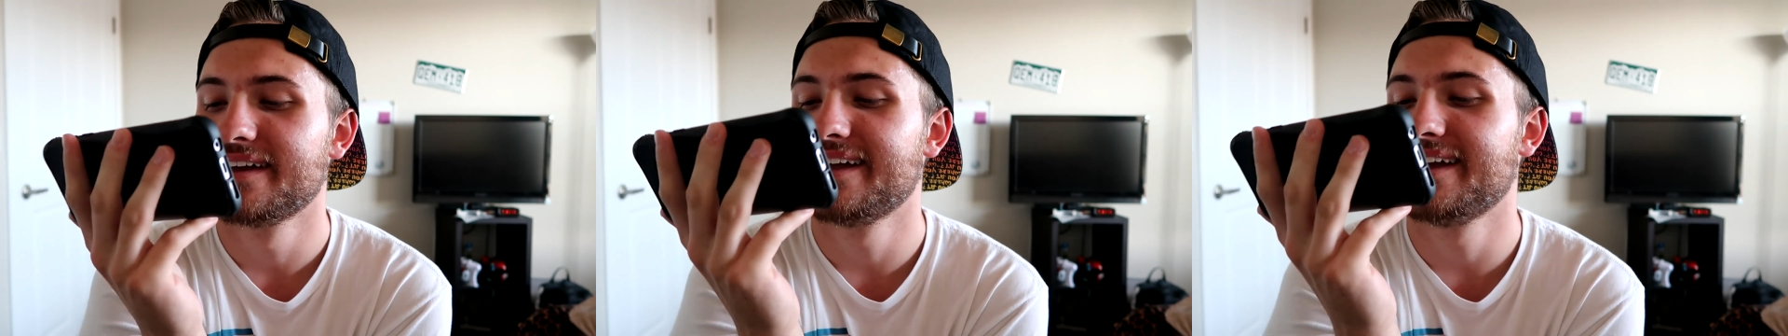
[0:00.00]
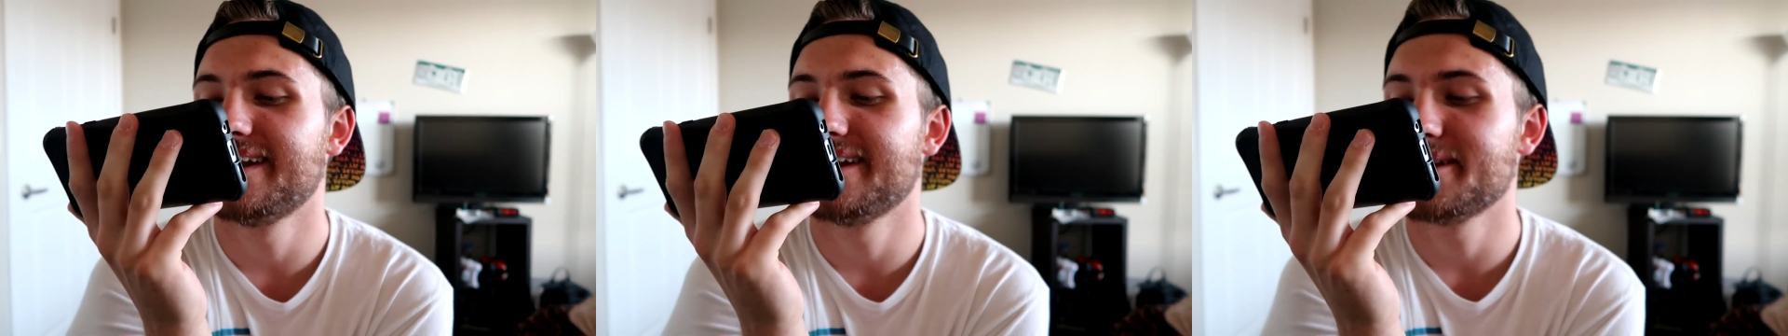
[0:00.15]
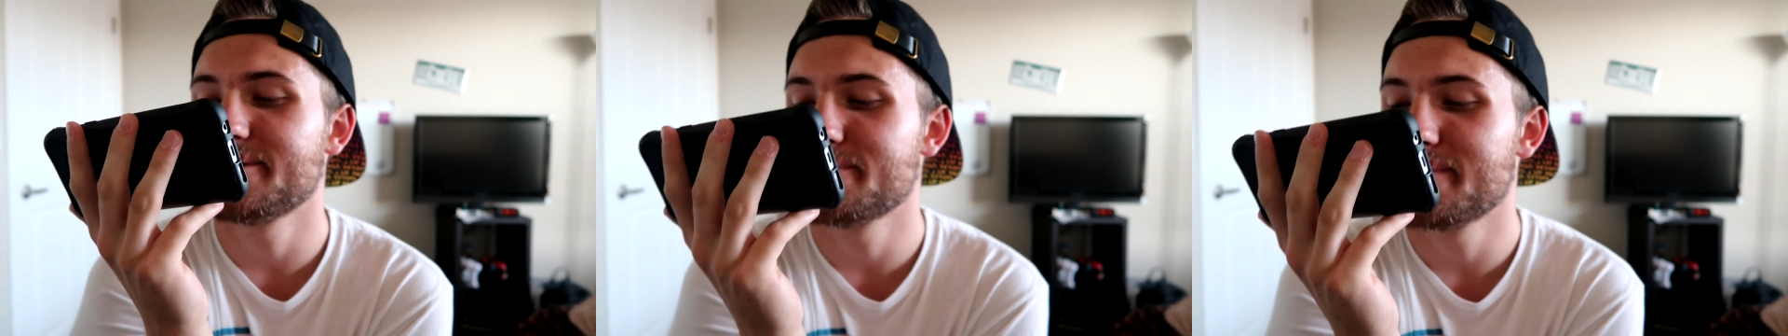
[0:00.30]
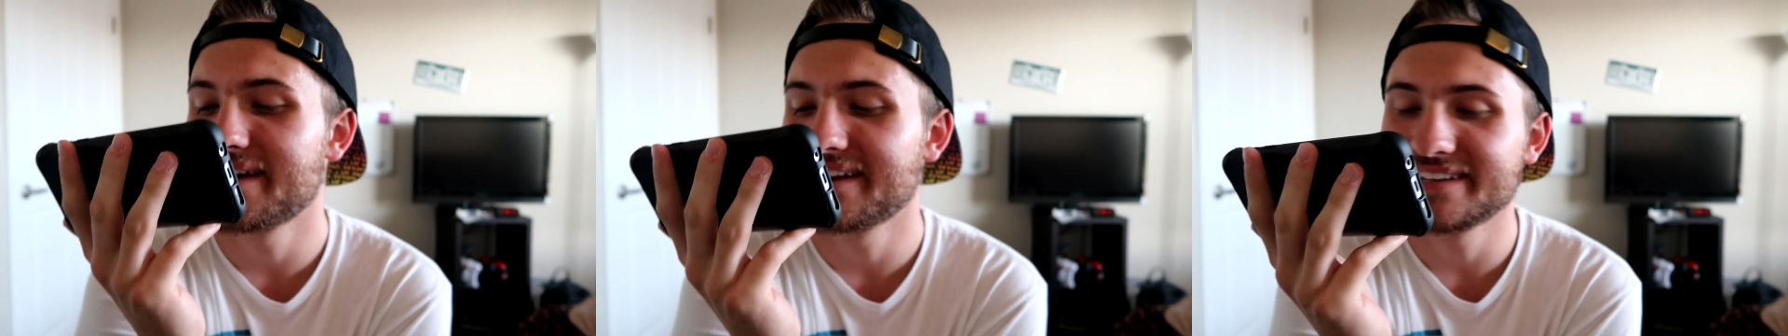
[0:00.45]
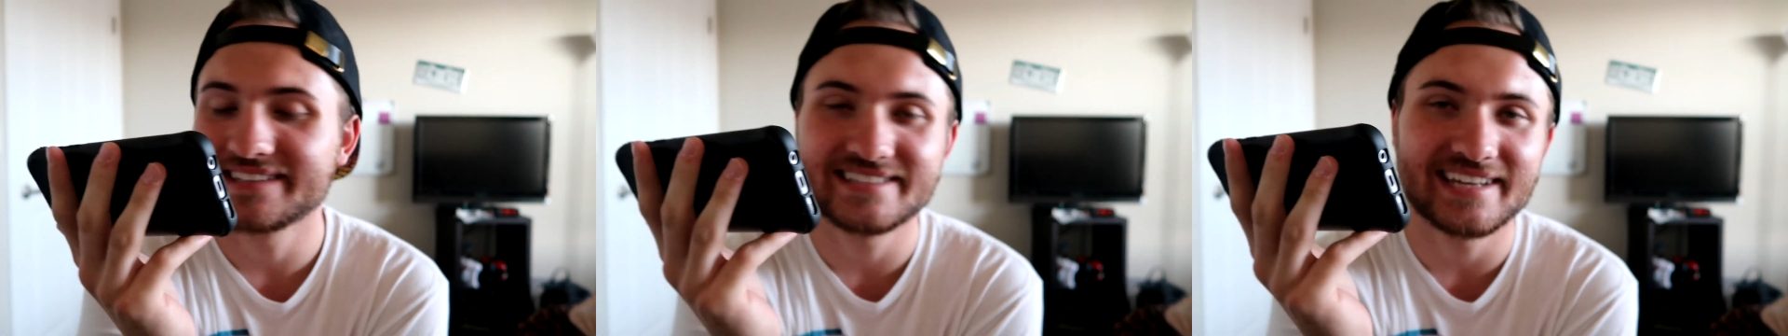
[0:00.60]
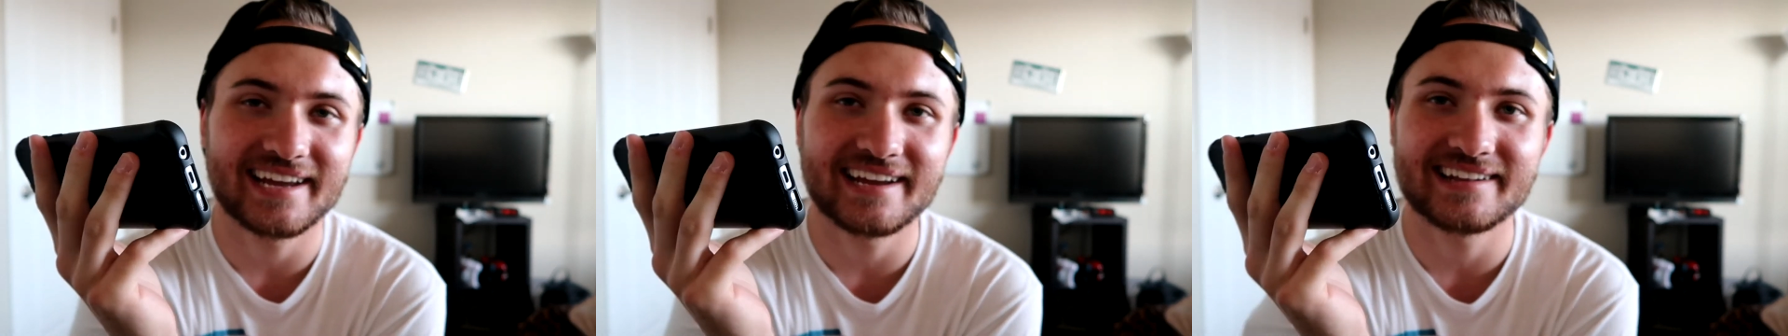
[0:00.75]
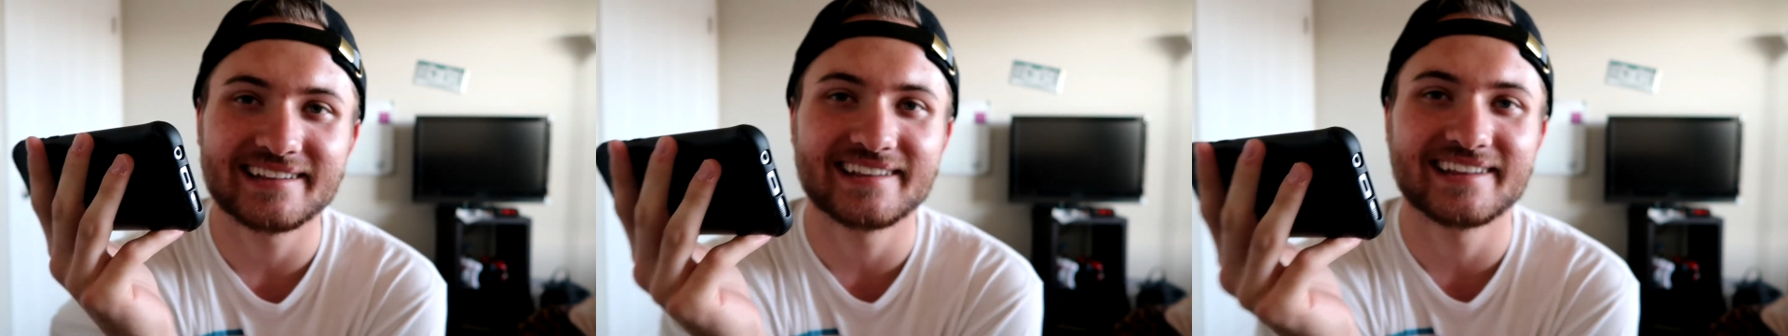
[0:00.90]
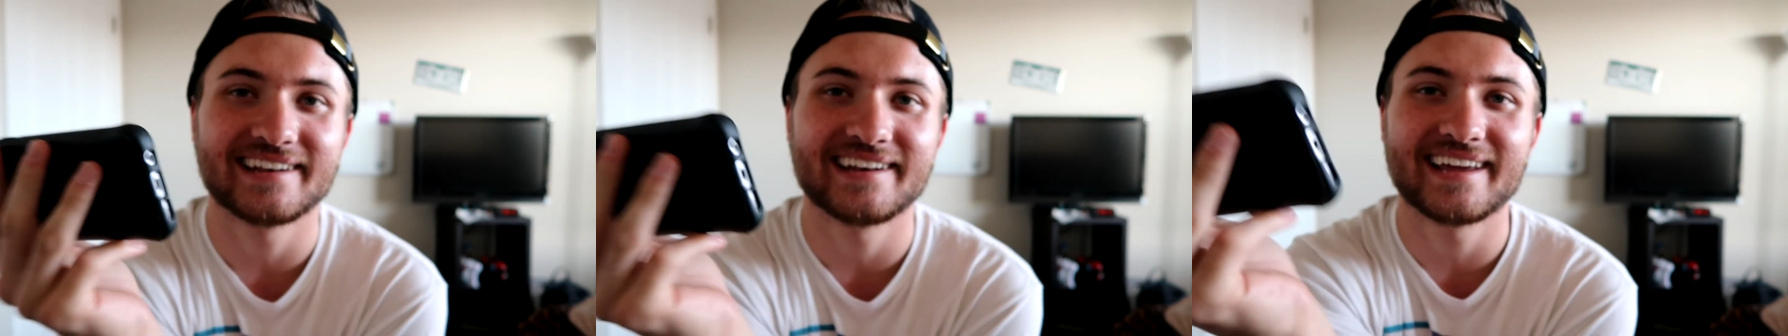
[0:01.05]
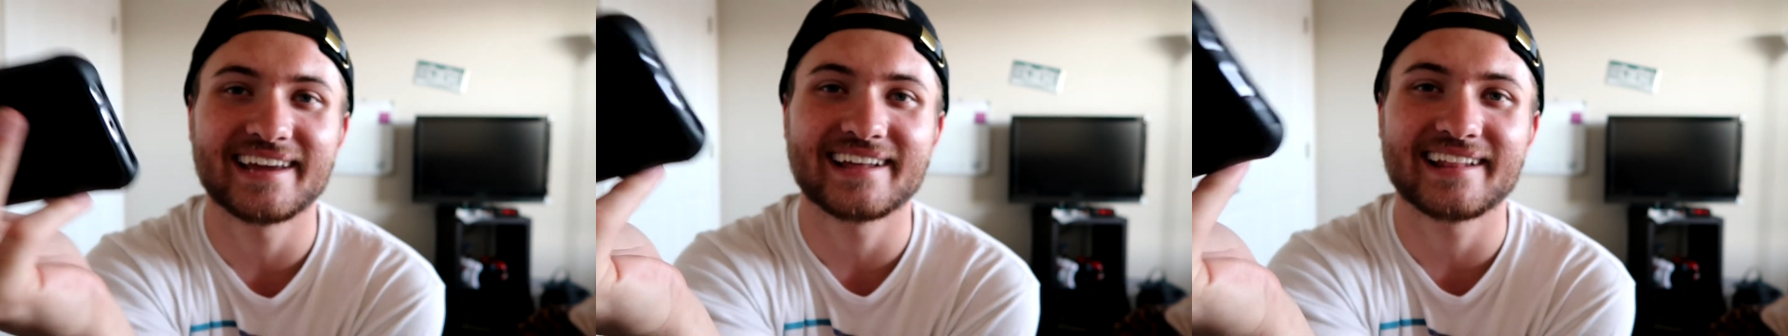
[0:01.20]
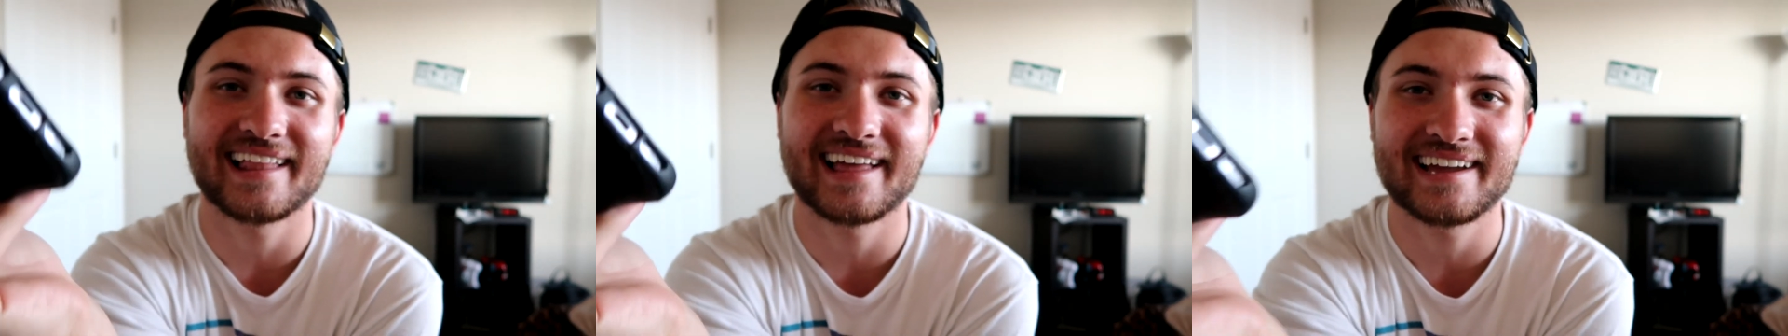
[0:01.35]
and he meditate in the
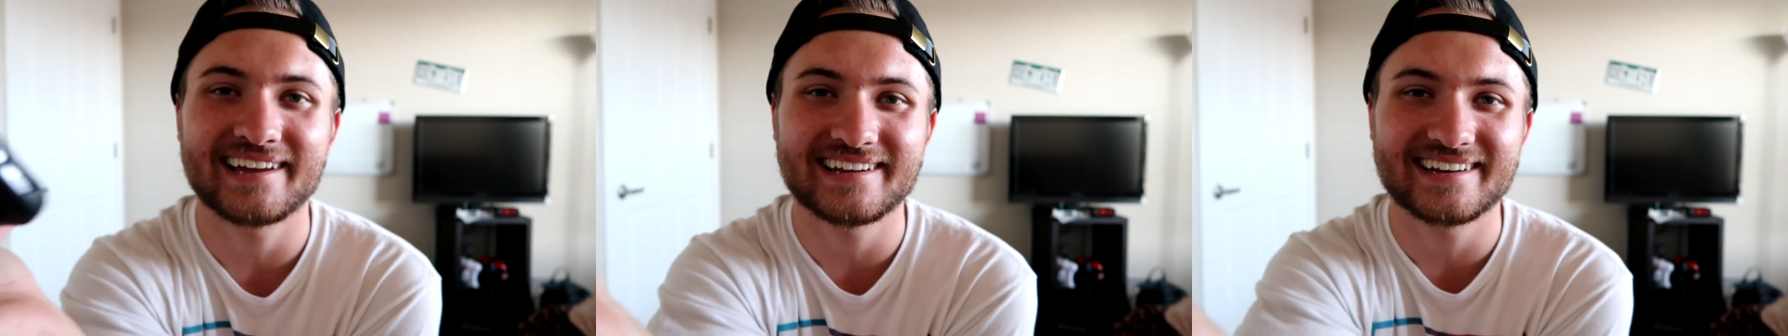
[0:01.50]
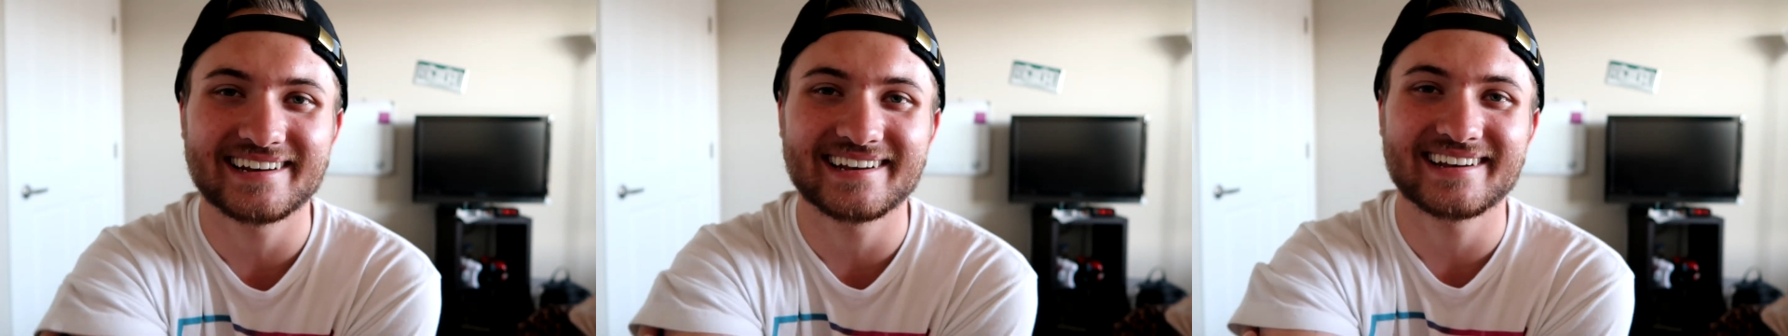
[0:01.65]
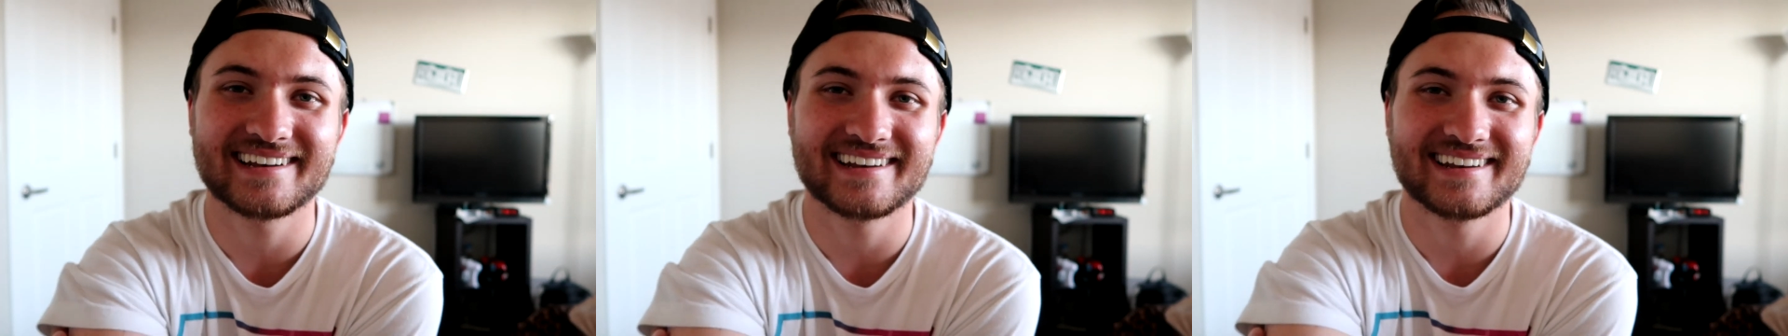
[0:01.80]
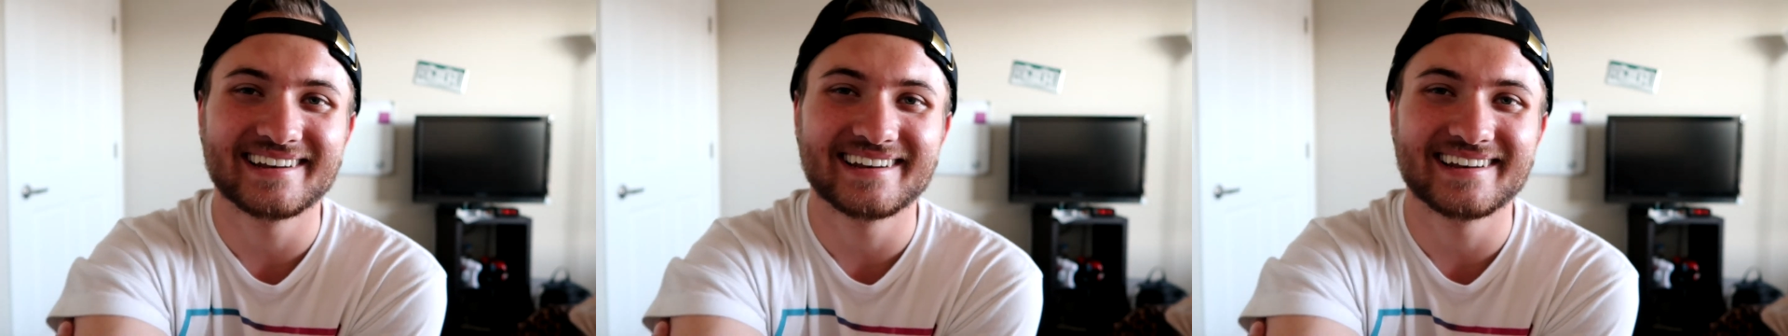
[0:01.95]
daylight.